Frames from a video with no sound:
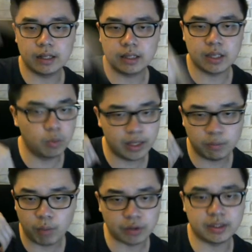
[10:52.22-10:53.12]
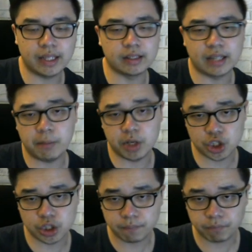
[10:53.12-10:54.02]
he wouldn't want to take the
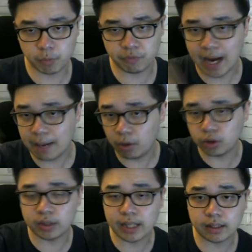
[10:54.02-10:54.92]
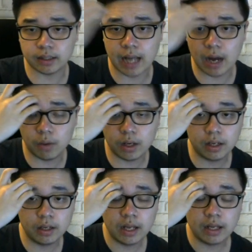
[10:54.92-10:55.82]
damage. He fireball to take the
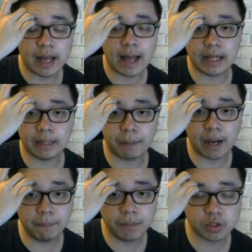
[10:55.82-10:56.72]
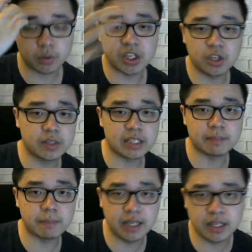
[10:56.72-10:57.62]
tower and the pump, so he uses
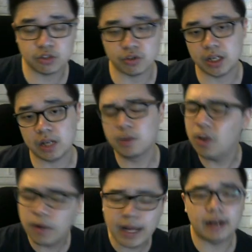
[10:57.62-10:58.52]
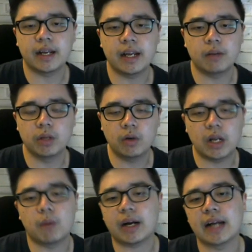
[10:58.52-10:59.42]
his minions already. We know that again, we know
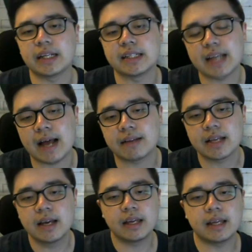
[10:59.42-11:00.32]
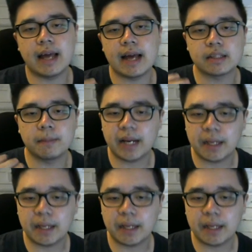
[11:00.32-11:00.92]
that what card he has. He has the mega